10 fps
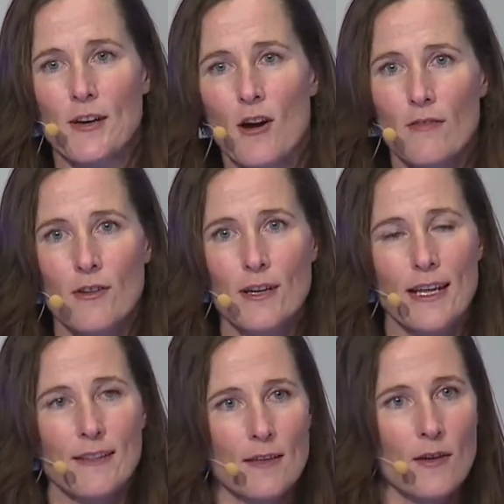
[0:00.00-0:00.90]
at Harvard
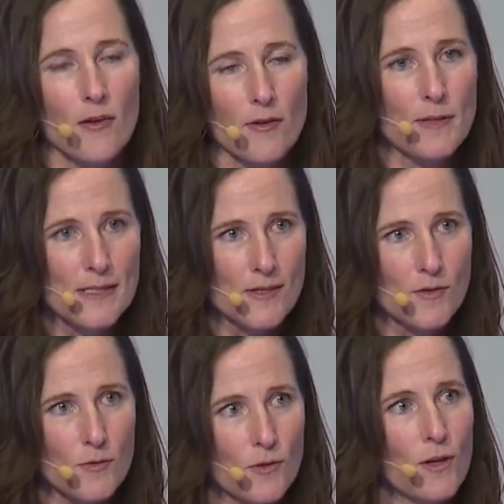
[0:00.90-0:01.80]
and the Harvard Business
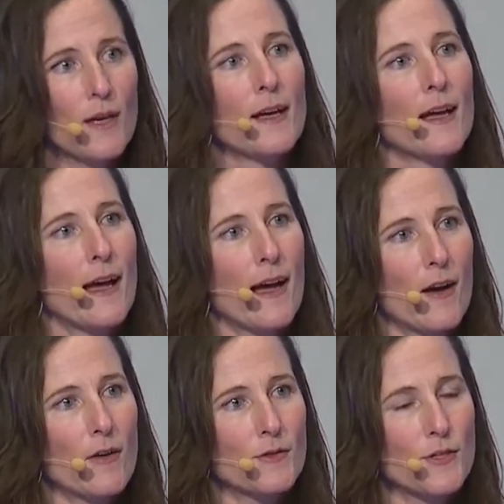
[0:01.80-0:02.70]
School
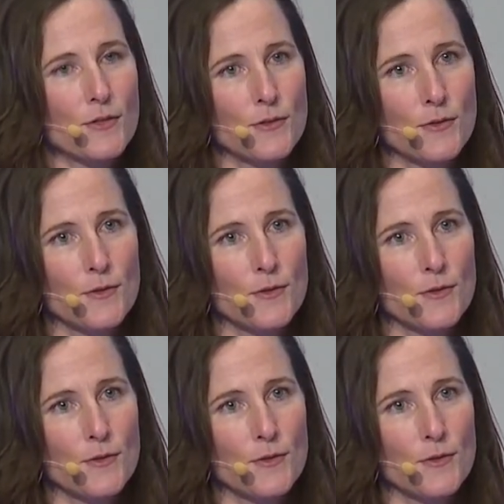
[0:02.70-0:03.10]
how to